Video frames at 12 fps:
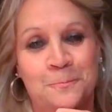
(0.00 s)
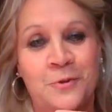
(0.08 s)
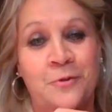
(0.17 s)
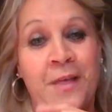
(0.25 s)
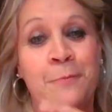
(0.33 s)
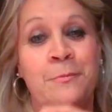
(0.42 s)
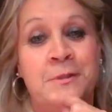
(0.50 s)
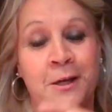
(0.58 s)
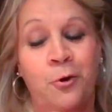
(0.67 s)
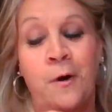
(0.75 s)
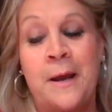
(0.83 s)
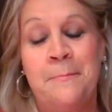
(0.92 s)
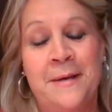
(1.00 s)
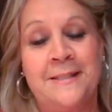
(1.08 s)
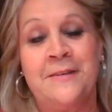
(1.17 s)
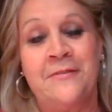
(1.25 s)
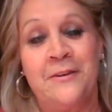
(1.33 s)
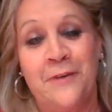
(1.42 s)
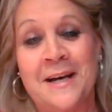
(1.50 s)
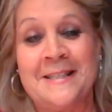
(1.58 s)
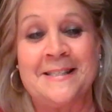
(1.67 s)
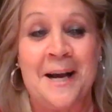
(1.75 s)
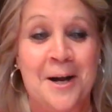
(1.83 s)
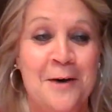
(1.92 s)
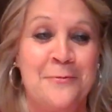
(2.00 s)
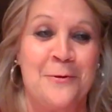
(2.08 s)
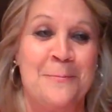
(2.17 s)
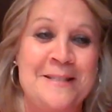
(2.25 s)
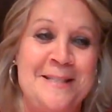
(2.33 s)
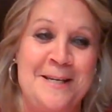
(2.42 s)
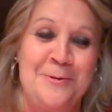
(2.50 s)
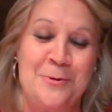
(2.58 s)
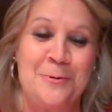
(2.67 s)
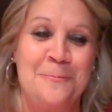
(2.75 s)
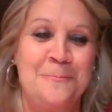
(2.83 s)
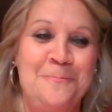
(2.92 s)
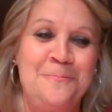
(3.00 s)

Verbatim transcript: So that was a great piece of advice I got from a teacher.